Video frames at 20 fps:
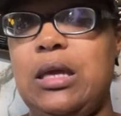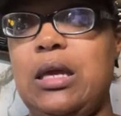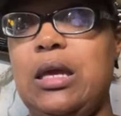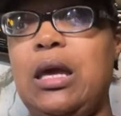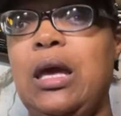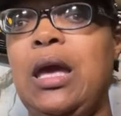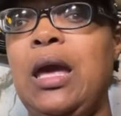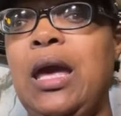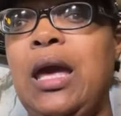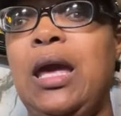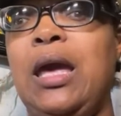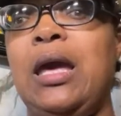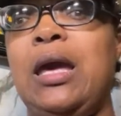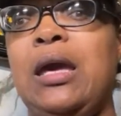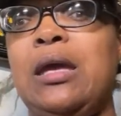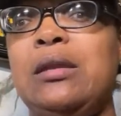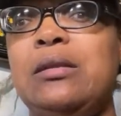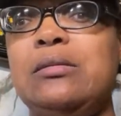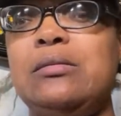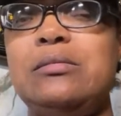
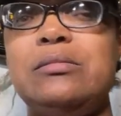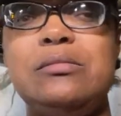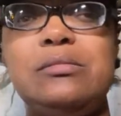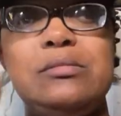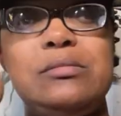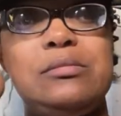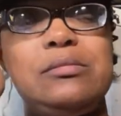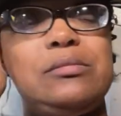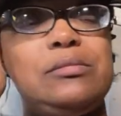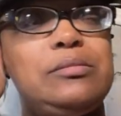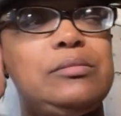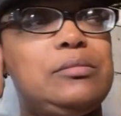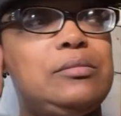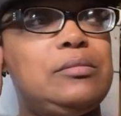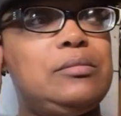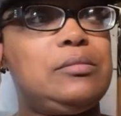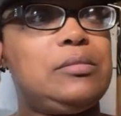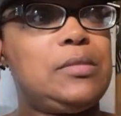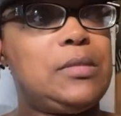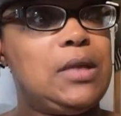had
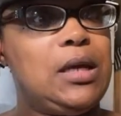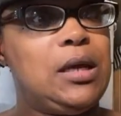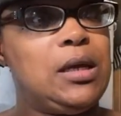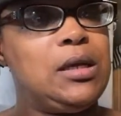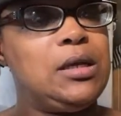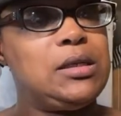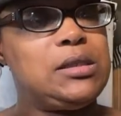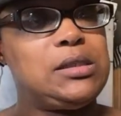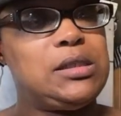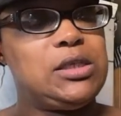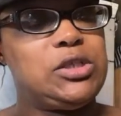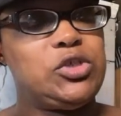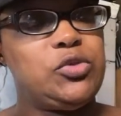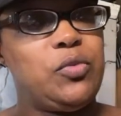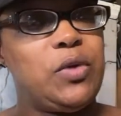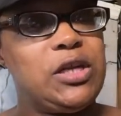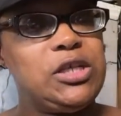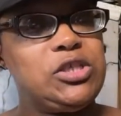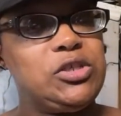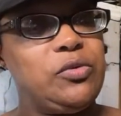a good
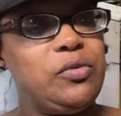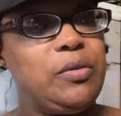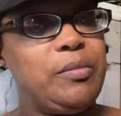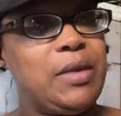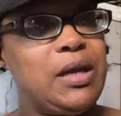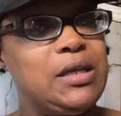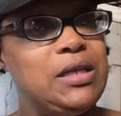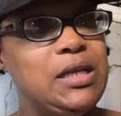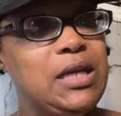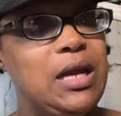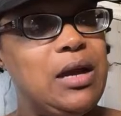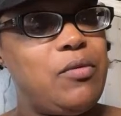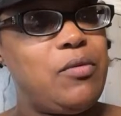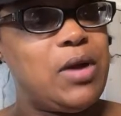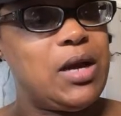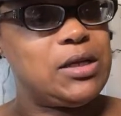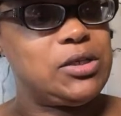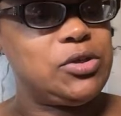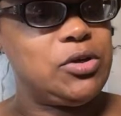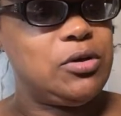situation with my D I
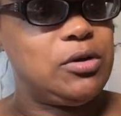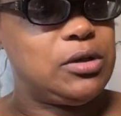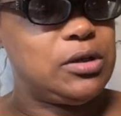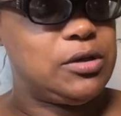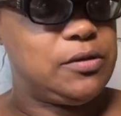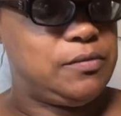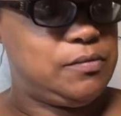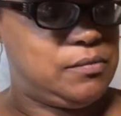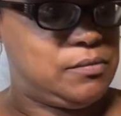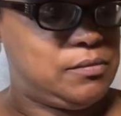Y toilet.